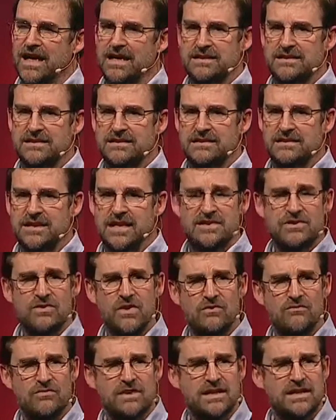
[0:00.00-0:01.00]
And that's
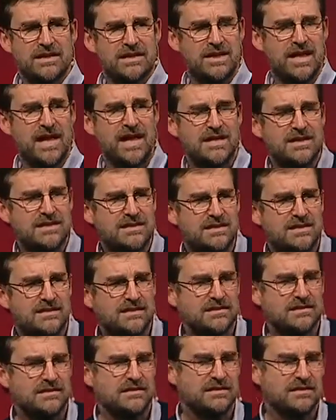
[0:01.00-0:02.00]
not really the case.
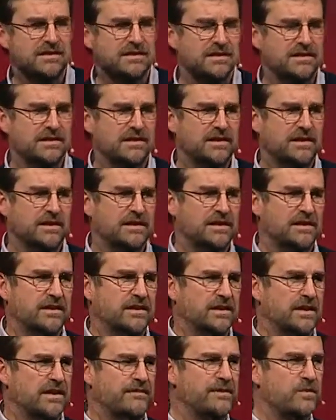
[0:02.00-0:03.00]

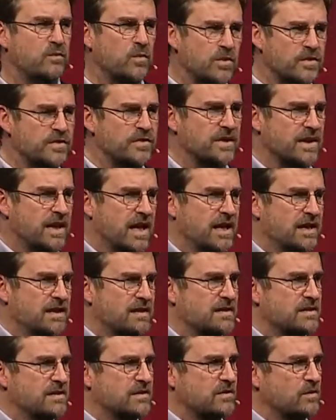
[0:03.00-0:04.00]
If it was the
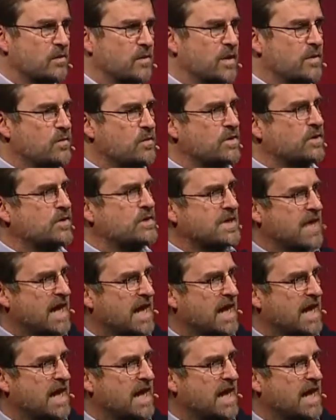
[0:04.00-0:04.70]
case, we wouldn't